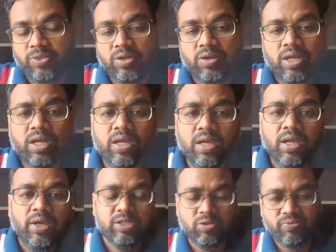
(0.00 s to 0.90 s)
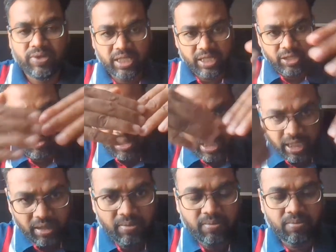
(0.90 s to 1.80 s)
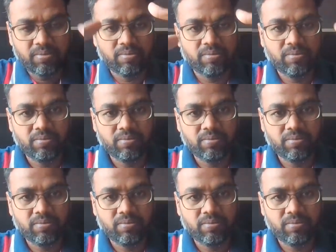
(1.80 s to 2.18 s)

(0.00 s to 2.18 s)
Okay. So within your team